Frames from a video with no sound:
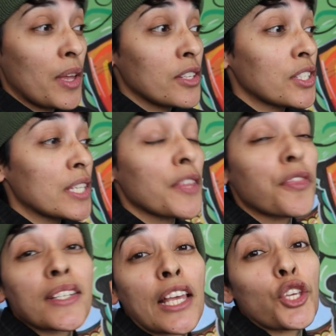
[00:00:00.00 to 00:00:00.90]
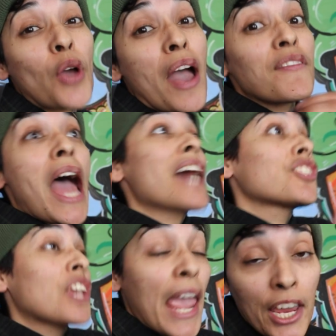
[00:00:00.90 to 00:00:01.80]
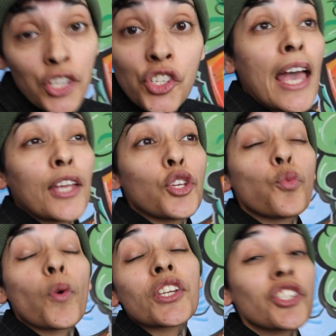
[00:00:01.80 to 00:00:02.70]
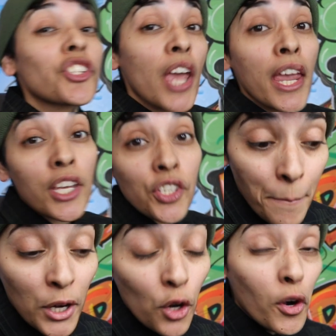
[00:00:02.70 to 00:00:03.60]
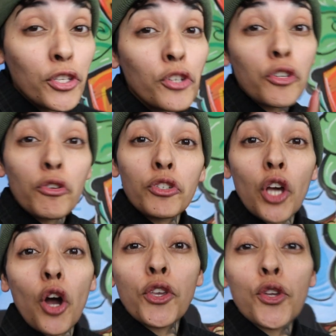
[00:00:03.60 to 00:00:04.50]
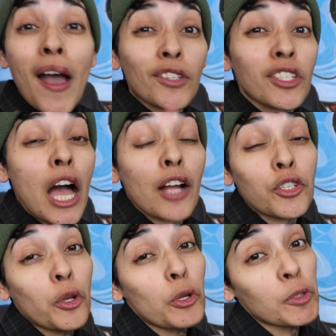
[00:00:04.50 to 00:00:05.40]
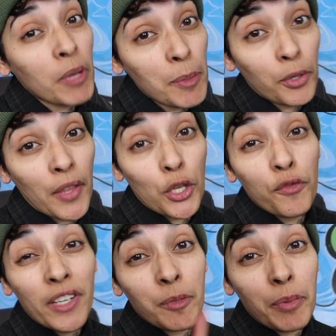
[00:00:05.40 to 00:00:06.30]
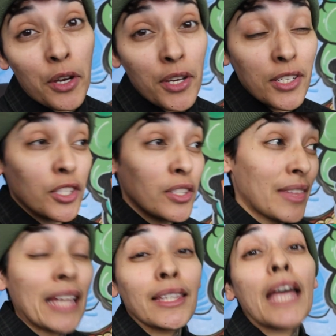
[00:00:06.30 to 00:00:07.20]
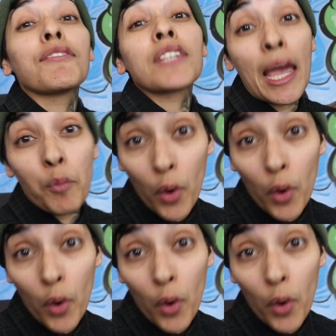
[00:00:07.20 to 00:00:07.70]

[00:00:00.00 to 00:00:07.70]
and see the things that you have not changed and you wish to change. But in order to do so, you had to talk to those people that you've experienced that lifetime